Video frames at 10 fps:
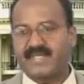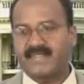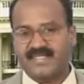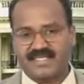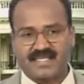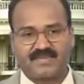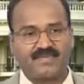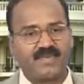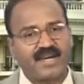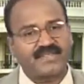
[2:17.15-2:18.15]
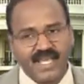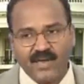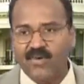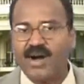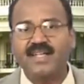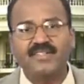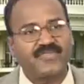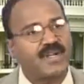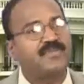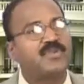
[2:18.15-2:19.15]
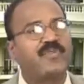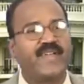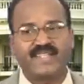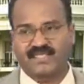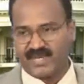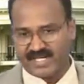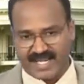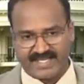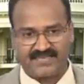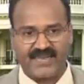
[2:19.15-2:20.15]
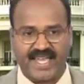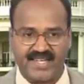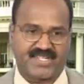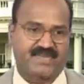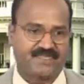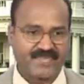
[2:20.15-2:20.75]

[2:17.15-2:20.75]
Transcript: The system was evolved from Dewey Decimal Classification.